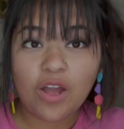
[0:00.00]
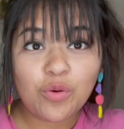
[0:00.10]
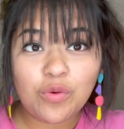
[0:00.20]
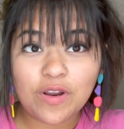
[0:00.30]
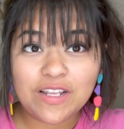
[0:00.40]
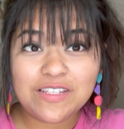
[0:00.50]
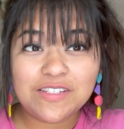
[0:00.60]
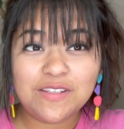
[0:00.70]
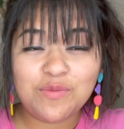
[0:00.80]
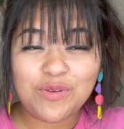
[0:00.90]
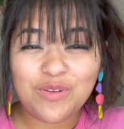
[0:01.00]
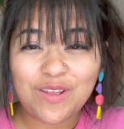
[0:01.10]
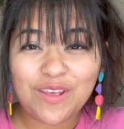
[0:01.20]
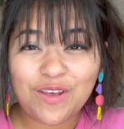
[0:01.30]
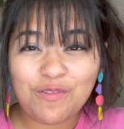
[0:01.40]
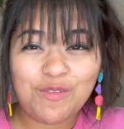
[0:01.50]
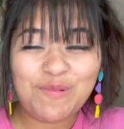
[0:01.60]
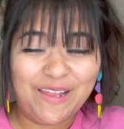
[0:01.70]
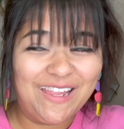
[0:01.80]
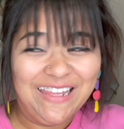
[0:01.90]
Are we ready to see the beauty of the
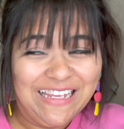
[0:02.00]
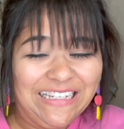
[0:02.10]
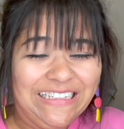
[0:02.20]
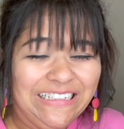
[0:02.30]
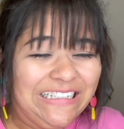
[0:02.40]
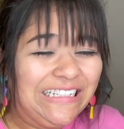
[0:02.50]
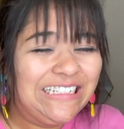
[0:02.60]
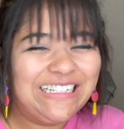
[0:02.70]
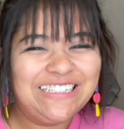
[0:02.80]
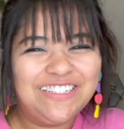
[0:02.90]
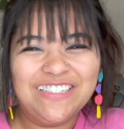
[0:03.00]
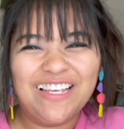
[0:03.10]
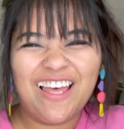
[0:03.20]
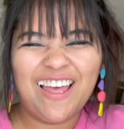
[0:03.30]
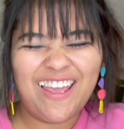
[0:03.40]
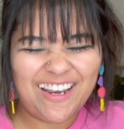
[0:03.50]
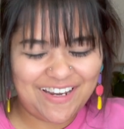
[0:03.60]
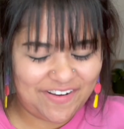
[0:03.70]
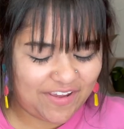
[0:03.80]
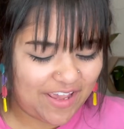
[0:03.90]
plant eh, that I just got?
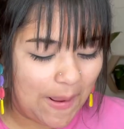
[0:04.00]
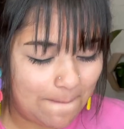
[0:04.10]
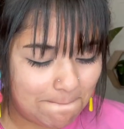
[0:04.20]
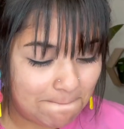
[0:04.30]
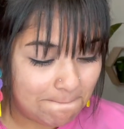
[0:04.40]
Okay.